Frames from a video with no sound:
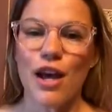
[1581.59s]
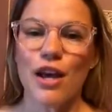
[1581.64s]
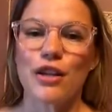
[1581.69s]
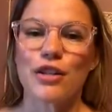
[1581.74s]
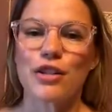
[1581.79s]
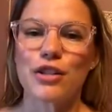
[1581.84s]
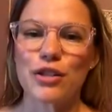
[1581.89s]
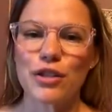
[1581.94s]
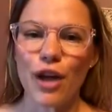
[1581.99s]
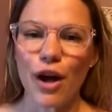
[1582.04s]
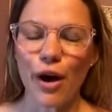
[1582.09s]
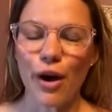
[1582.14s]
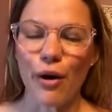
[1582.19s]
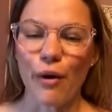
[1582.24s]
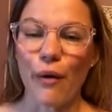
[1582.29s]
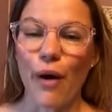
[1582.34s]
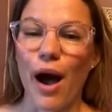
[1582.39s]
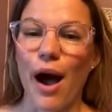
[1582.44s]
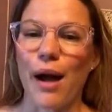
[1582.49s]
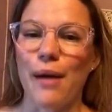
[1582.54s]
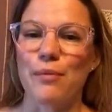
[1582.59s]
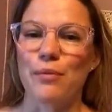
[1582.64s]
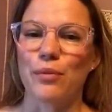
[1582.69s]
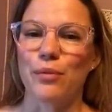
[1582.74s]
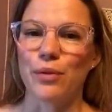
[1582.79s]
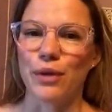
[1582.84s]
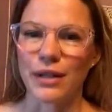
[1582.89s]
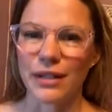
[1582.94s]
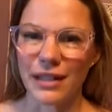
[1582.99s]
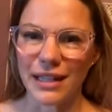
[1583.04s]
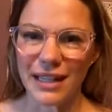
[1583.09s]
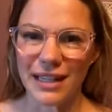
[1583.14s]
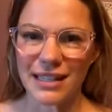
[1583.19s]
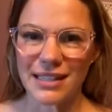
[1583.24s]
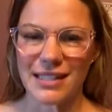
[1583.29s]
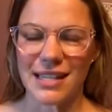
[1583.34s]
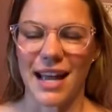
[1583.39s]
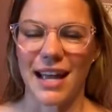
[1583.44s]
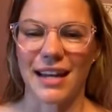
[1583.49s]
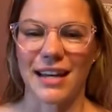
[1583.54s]
So I'm really
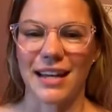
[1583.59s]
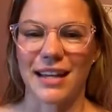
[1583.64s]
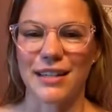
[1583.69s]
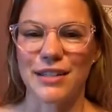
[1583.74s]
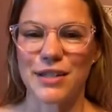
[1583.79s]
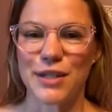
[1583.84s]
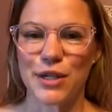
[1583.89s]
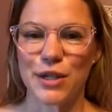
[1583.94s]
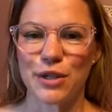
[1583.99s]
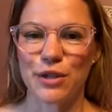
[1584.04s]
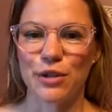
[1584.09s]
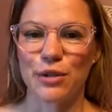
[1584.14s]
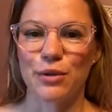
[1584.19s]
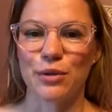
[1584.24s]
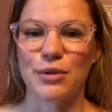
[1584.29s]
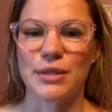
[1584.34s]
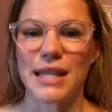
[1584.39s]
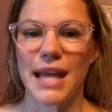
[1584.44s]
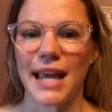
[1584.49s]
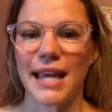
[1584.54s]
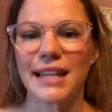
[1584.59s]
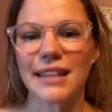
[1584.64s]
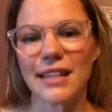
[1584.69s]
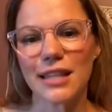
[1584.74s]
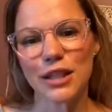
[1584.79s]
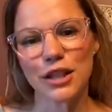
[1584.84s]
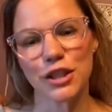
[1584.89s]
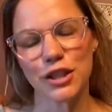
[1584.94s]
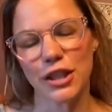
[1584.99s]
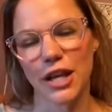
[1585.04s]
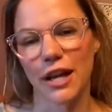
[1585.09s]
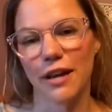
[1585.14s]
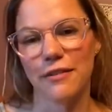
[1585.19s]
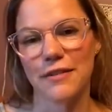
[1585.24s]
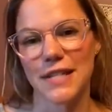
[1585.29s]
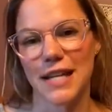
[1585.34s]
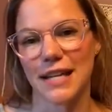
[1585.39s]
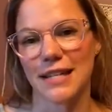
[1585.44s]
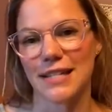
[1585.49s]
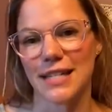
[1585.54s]
excited to take this
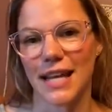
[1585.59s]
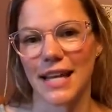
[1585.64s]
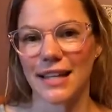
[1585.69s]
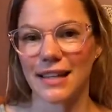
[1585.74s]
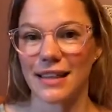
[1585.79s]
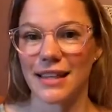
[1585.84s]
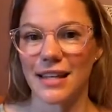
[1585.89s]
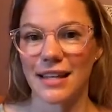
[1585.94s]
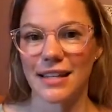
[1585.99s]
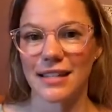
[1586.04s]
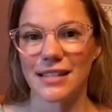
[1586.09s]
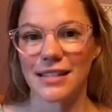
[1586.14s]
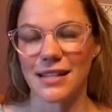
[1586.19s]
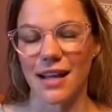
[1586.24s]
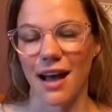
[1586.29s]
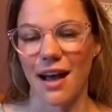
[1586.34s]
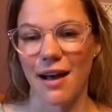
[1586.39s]
shift and take this